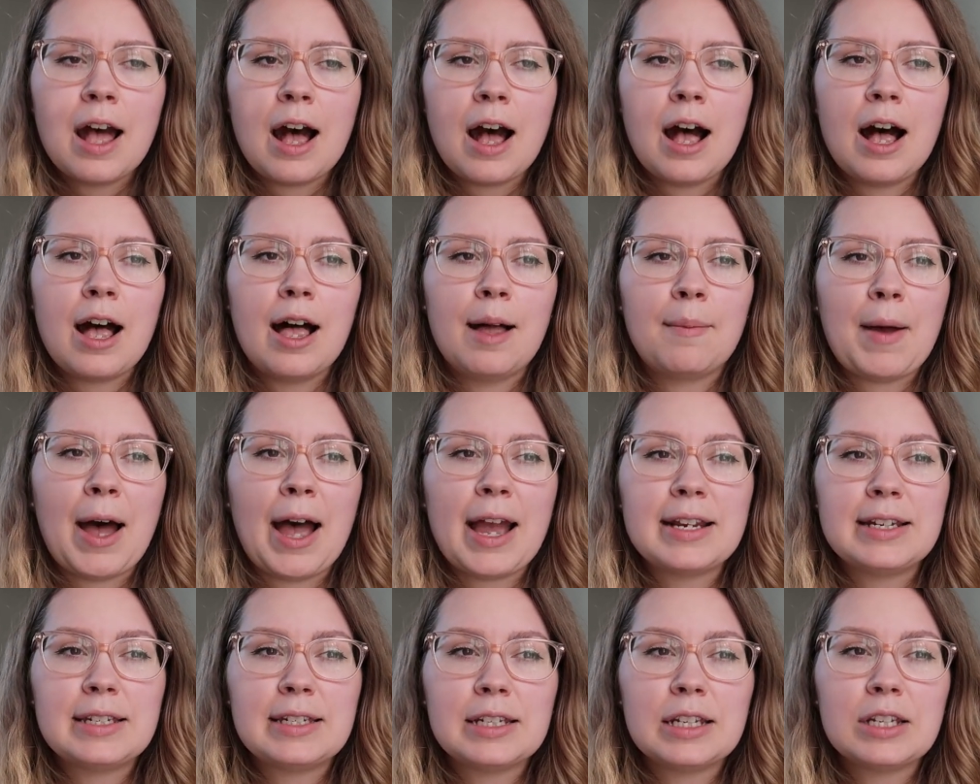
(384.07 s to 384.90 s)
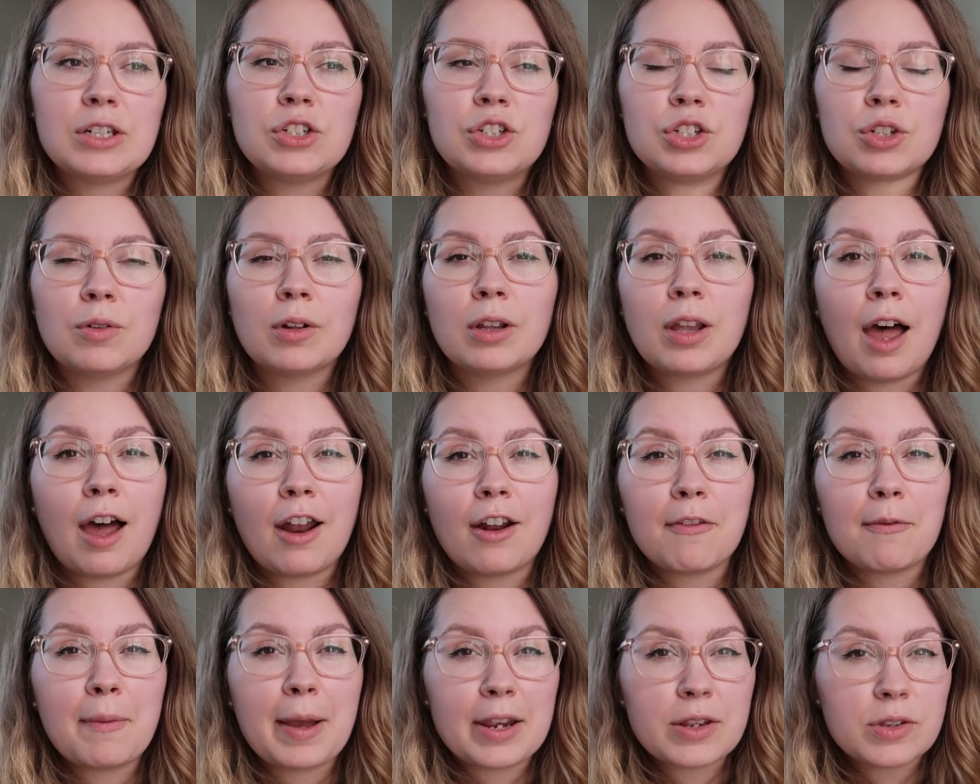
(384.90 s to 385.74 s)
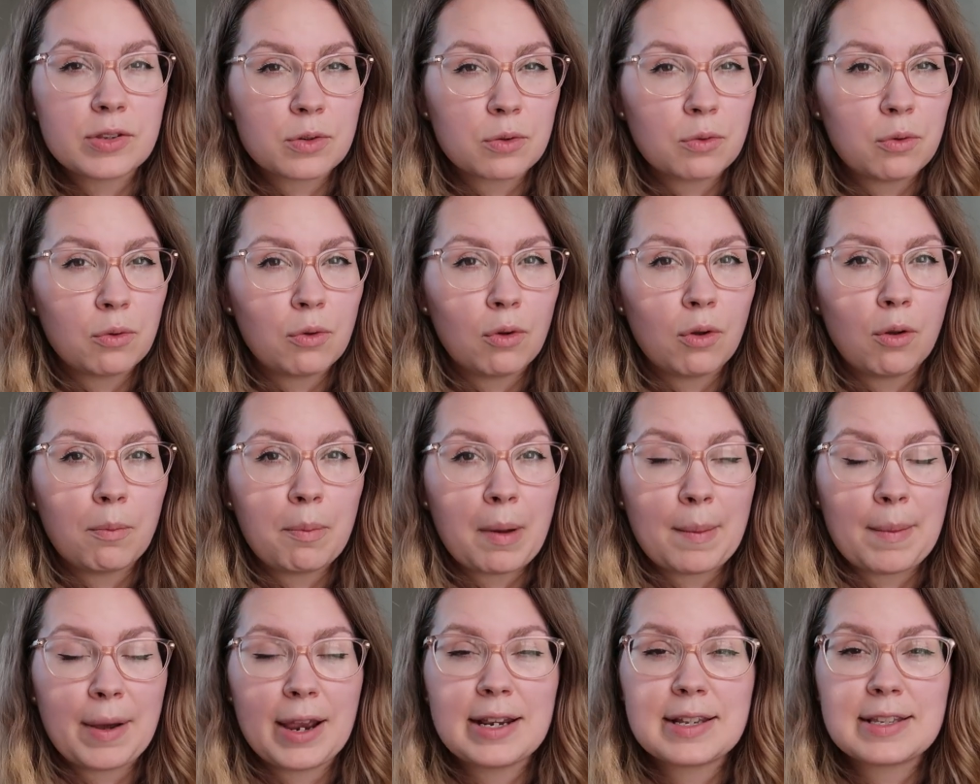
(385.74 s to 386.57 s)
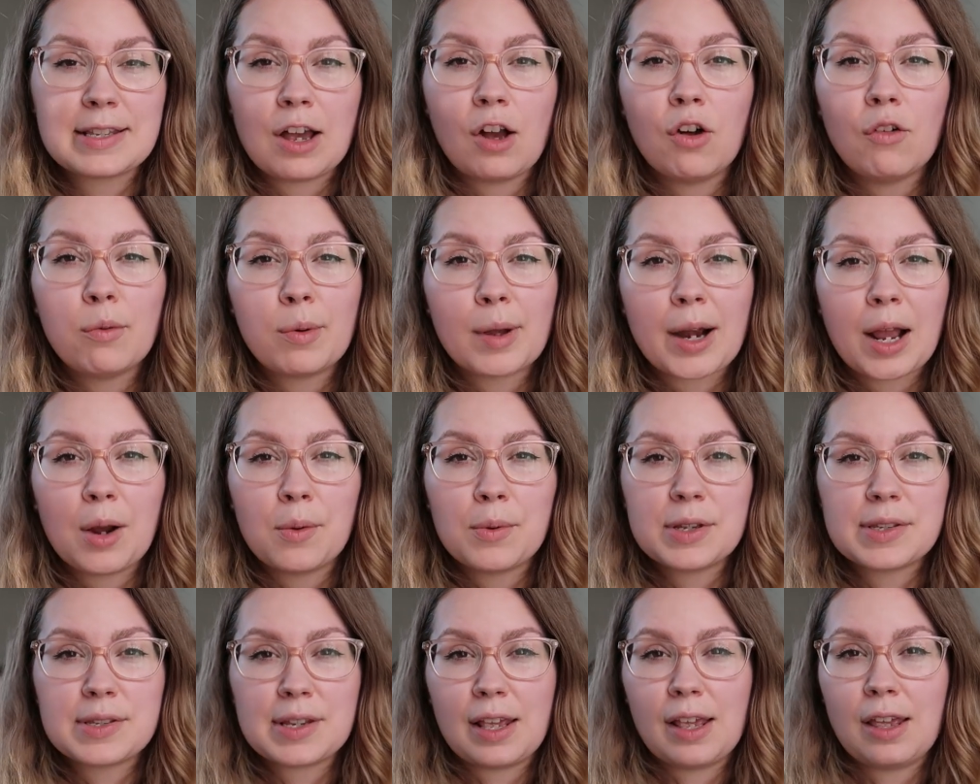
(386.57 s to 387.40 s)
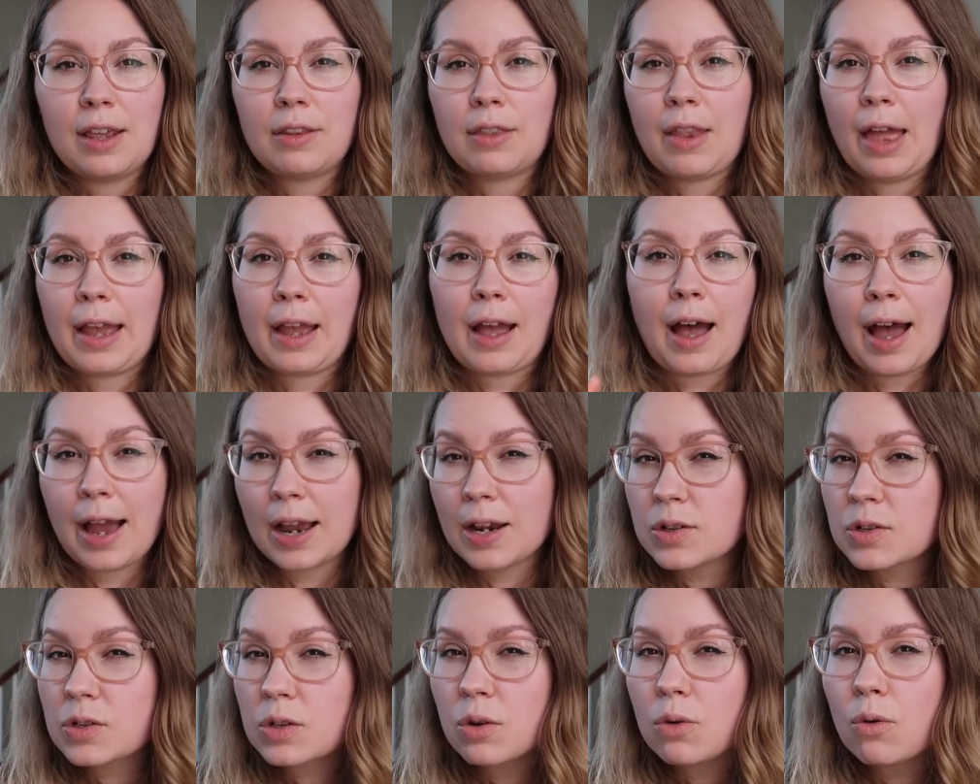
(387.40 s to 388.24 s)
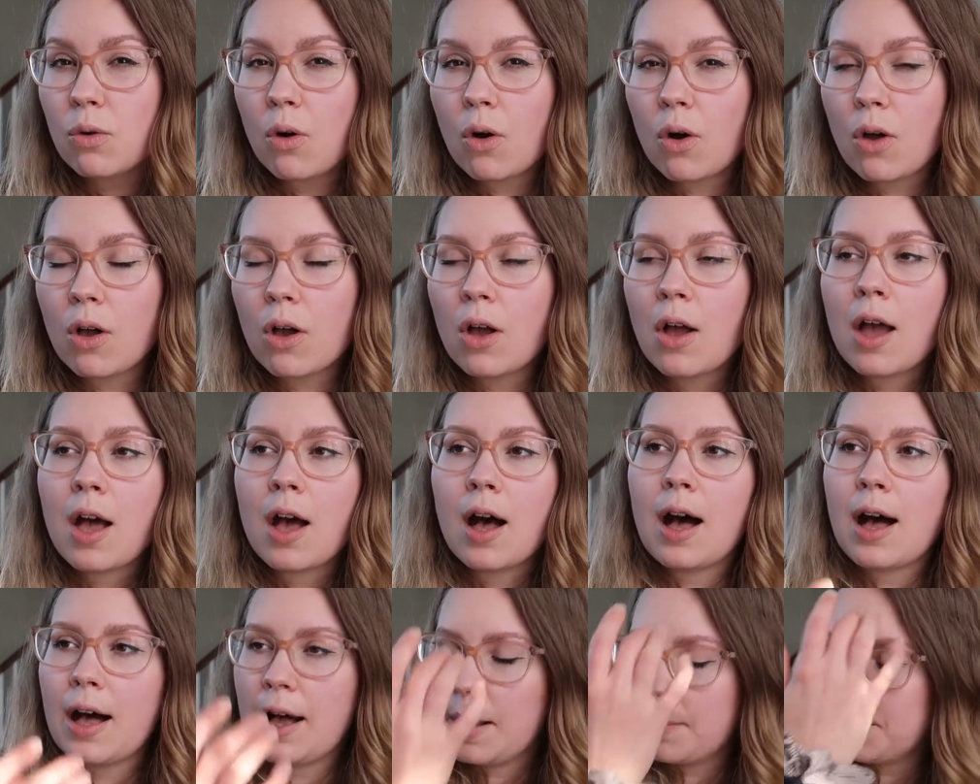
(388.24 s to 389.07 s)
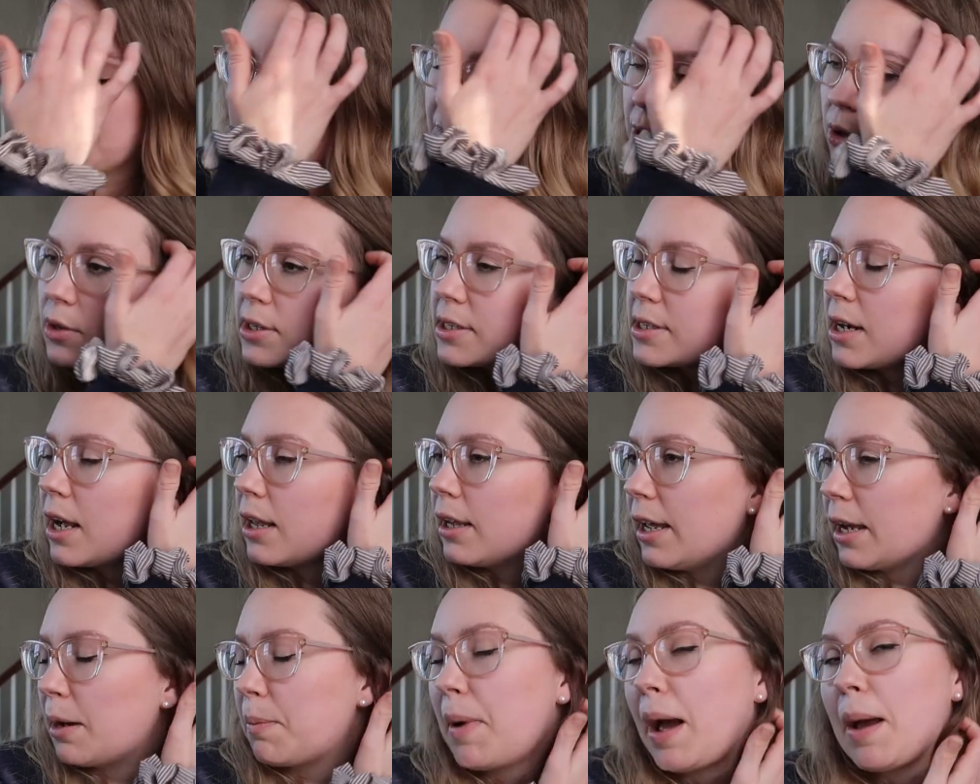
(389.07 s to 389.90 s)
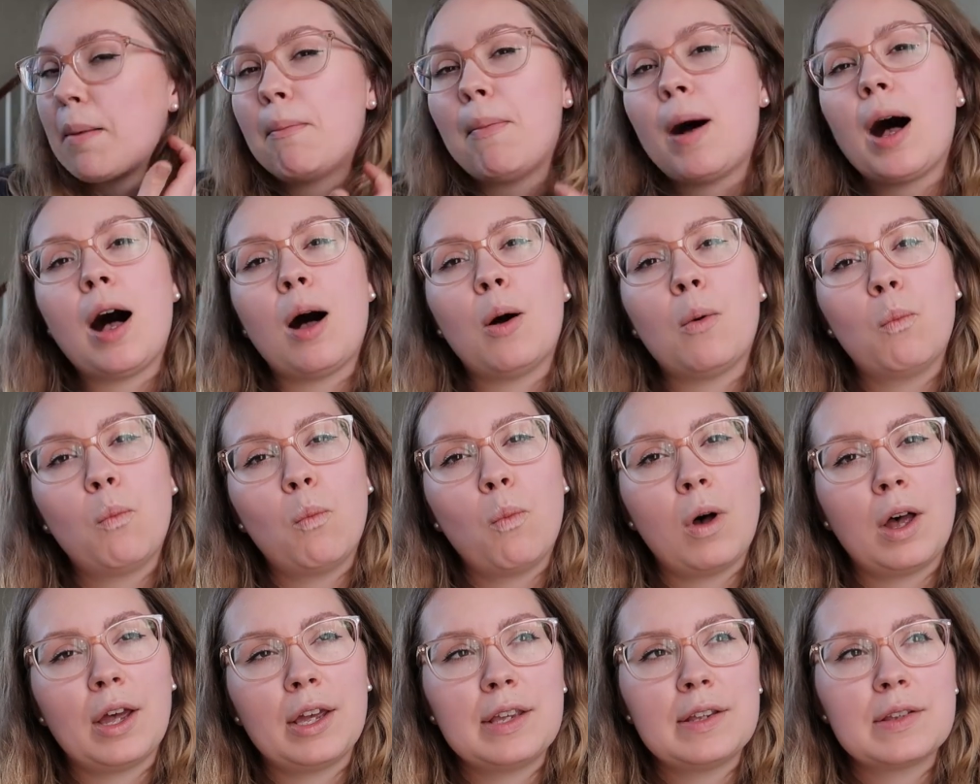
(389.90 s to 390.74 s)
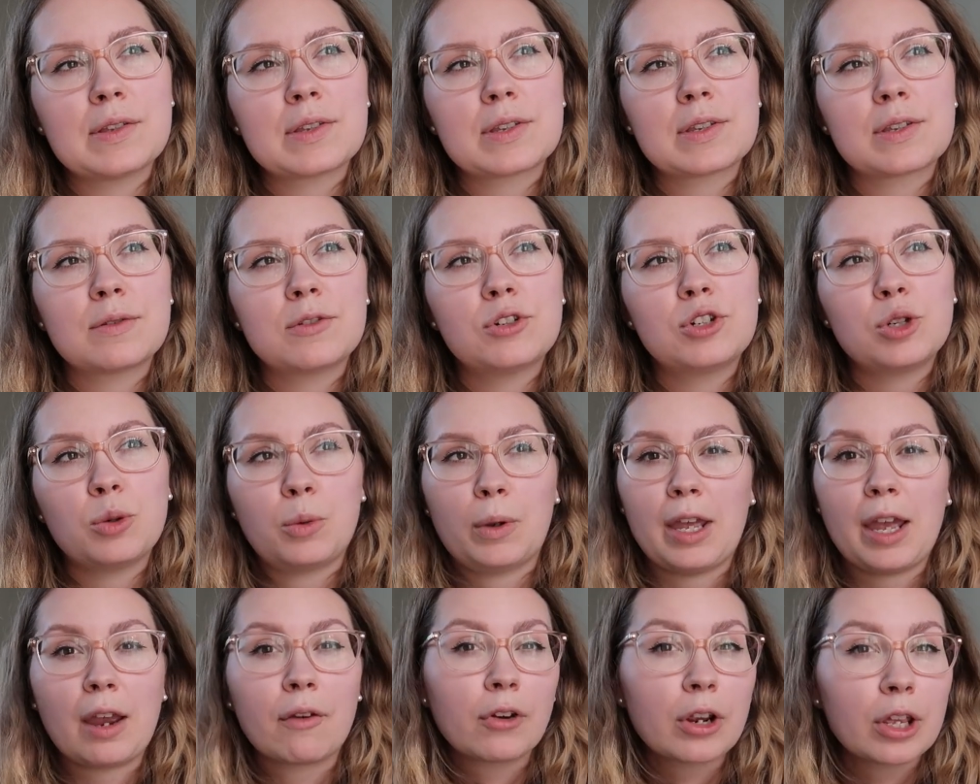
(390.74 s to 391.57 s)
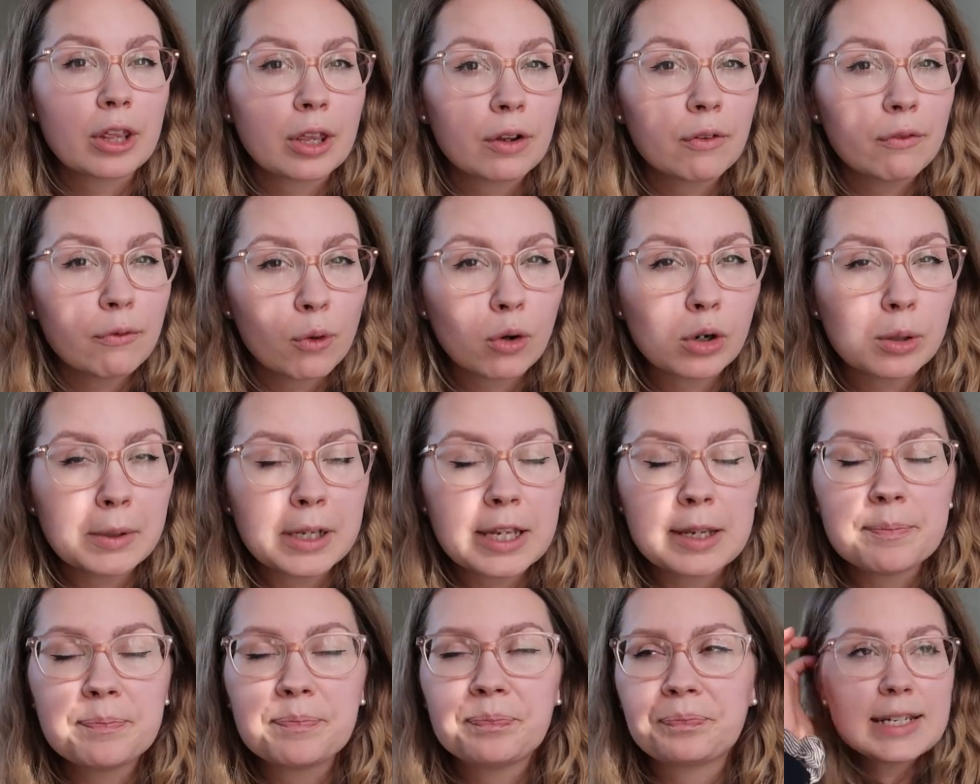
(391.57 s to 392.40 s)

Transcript: Um, I did do a lot of my school by myself when I was in like high school. Um, so it's not like my mom was doing everything for me.